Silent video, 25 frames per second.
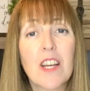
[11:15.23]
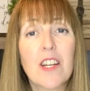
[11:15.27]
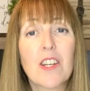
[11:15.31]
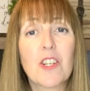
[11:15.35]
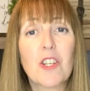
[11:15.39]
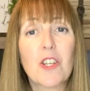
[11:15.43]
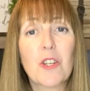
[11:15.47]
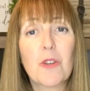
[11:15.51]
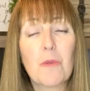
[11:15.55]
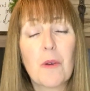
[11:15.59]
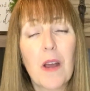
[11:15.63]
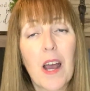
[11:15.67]

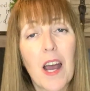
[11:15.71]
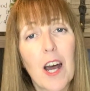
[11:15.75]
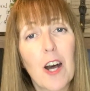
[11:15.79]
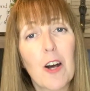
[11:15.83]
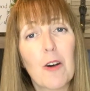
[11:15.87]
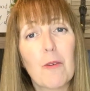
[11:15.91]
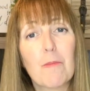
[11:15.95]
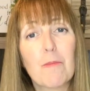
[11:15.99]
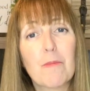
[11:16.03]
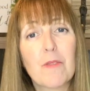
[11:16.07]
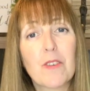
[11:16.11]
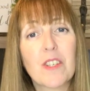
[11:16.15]
to
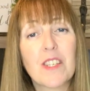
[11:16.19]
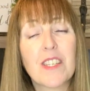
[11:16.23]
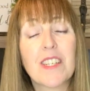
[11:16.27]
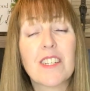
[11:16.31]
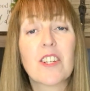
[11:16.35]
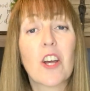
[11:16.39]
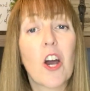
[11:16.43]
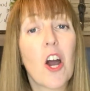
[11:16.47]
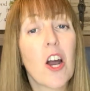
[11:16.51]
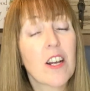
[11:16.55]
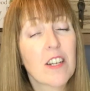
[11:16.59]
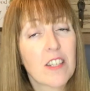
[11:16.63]
help
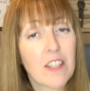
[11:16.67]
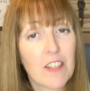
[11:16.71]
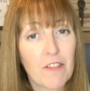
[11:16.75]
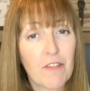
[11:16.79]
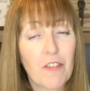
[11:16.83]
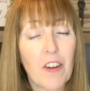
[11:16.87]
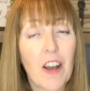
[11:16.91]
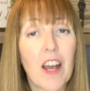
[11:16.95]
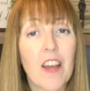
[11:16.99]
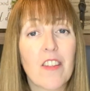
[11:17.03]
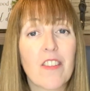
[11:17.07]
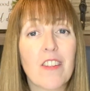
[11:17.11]

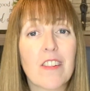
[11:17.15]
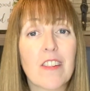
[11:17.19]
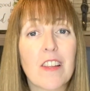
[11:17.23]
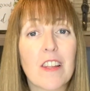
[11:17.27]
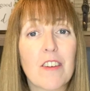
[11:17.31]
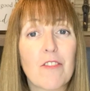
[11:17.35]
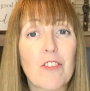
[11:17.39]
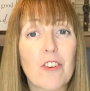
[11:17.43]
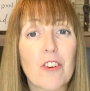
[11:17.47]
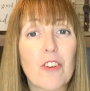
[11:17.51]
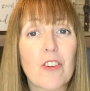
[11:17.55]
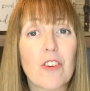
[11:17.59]
detoxify the
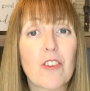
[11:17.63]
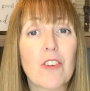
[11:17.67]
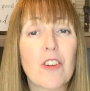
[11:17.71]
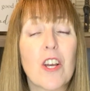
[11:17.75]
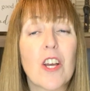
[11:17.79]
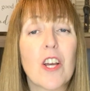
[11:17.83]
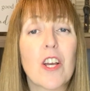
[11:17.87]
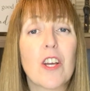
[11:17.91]
liver,